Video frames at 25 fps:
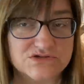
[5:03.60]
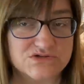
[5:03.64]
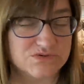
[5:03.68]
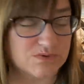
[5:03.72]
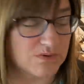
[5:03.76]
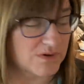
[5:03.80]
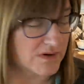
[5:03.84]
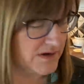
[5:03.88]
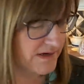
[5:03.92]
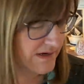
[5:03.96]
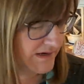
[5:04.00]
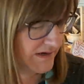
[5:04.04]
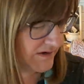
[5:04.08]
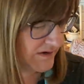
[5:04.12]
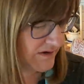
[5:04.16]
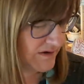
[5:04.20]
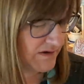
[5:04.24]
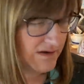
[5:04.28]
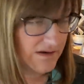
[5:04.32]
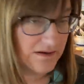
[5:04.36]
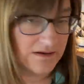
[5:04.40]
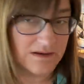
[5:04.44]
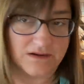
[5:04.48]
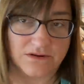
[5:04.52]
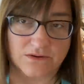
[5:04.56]
twine,
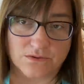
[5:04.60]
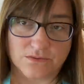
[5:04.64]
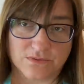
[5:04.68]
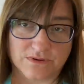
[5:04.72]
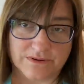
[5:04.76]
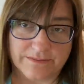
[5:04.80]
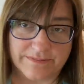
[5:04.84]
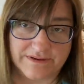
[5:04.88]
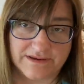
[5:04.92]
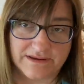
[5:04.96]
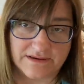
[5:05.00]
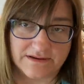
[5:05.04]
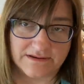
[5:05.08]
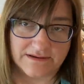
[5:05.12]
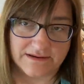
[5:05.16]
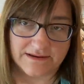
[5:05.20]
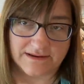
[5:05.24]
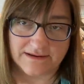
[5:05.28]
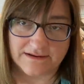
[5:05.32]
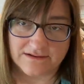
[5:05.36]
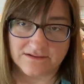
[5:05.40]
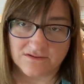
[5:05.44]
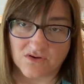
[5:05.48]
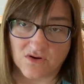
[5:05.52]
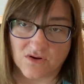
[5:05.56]
ribbon,
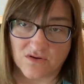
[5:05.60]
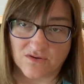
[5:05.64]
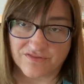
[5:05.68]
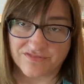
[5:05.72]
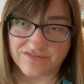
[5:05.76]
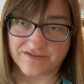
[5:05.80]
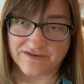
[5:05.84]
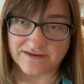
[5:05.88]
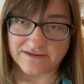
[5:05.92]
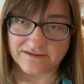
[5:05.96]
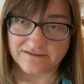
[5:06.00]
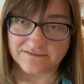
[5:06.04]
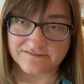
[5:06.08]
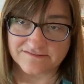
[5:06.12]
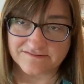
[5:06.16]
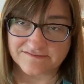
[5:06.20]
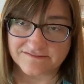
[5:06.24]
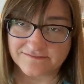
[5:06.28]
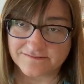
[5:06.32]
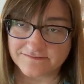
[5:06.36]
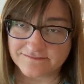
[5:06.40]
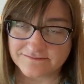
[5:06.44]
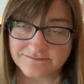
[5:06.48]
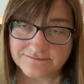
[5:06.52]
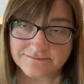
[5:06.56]
and all
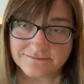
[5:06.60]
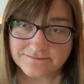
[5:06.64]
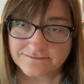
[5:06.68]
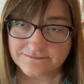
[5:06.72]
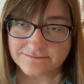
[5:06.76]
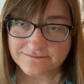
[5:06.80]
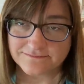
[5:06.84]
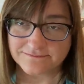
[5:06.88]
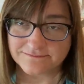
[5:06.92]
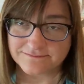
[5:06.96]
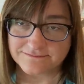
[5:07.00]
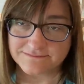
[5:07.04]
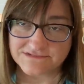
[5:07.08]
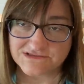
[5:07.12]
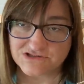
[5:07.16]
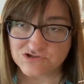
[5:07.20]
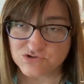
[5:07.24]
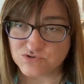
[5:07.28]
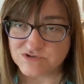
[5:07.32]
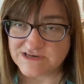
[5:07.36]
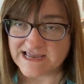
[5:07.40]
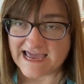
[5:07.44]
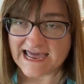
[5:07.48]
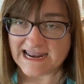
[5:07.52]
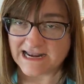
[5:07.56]
things
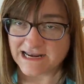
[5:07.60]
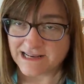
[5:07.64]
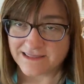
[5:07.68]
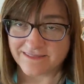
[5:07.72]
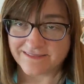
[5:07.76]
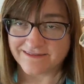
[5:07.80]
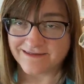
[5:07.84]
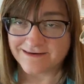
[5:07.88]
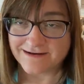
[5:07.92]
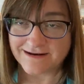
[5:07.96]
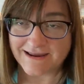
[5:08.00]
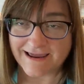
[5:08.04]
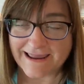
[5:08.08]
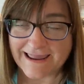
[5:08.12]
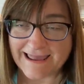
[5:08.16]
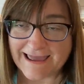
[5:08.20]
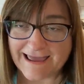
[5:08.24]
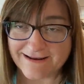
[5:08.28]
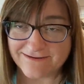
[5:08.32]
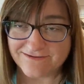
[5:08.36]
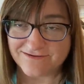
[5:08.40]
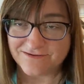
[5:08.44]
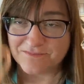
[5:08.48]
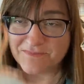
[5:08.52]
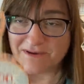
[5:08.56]
doodaddy that I
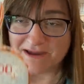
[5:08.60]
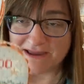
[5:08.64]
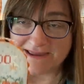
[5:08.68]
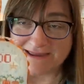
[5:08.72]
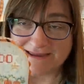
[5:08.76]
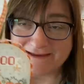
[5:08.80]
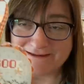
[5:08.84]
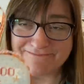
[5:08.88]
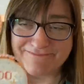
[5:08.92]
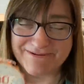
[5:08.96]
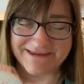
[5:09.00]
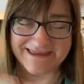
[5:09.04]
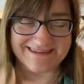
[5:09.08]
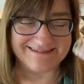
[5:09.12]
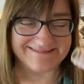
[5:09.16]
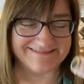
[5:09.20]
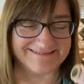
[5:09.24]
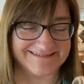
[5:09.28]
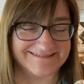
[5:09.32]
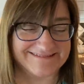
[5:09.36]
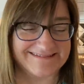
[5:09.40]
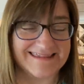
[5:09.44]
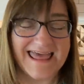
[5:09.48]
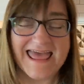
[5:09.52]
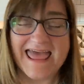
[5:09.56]
add to my
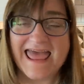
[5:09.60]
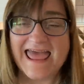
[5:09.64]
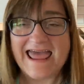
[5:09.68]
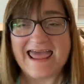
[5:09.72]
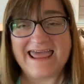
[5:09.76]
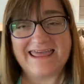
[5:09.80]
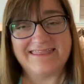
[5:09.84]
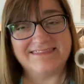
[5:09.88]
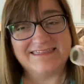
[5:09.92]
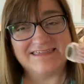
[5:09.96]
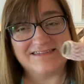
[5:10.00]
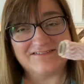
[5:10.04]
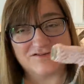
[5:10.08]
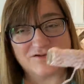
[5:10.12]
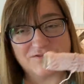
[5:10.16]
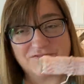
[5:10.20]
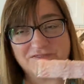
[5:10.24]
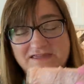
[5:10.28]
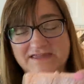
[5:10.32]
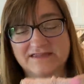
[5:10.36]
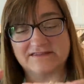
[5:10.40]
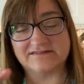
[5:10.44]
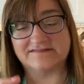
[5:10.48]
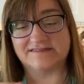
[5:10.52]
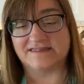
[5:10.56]
pieces. And these are
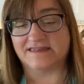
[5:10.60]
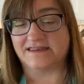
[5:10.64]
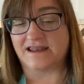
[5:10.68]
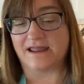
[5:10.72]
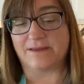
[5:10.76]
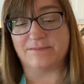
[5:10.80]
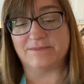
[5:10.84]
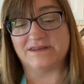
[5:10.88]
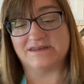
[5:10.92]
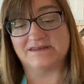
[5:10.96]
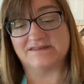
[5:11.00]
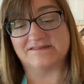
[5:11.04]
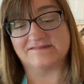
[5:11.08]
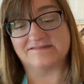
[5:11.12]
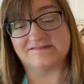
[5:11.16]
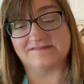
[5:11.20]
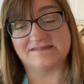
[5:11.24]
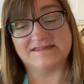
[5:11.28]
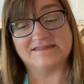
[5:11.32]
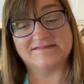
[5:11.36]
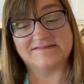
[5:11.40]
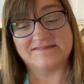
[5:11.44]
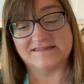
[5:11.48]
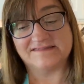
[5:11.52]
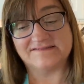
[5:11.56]
things that, I mean, it's
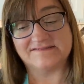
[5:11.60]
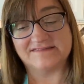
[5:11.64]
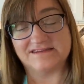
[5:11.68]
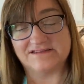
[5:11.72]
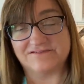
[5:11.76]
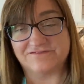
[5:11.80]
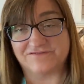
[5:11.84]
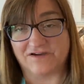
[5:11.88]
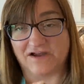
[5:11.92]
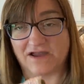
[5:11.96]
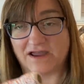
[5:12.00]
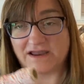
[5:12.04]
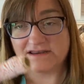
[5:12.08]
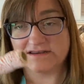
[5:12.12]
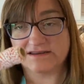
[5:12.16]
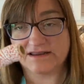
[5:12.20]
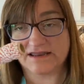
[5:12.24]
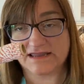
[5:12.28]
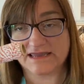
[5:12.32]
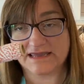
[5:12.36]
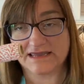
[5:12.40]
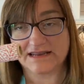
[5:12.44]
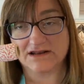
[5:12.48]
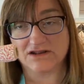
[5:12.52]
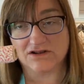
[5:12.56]
it's easy to find. I
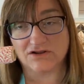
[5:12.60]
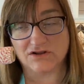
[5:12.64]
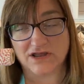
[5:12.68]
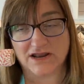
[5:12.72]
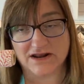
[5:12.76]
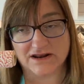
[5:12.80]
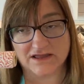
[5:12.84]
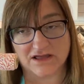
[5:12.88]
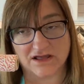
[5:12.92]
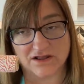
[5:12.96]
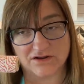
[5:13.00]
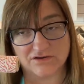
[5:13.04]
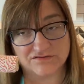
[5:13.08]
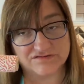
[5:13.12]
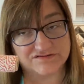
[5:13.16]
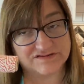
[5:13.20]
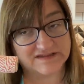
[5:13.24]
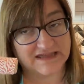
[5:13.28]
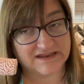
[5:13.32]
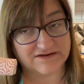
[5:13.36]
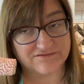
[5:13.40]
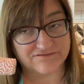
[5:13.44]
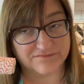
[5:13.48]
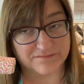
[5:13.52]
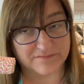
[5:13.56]
get a lot of colors,
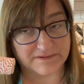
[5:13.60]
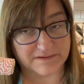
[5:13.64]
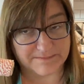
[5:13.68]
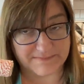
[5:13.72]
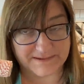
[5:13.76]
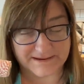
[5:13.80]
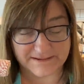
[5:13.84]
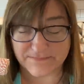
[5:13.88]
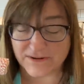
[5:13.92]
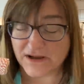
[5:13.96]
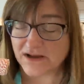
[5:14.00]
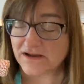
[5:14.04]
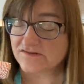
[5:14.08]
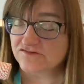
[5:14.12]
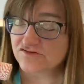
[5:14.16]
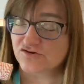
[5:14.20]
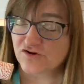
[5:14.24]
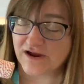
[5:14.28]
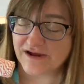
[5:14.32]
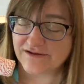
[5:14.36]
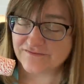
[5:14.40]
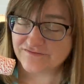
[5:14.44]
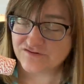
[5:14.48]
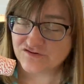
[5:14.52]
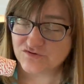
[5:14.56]
again, from my big box
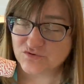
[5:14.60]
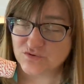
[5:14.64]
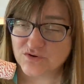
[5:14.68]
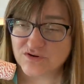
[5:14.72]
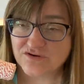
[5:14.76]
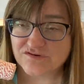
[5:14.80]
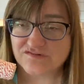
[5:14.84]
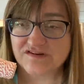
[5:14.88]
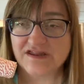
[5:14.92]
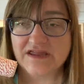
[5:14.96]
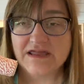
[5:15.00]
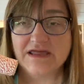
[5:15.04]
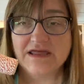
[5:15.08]
craft stores.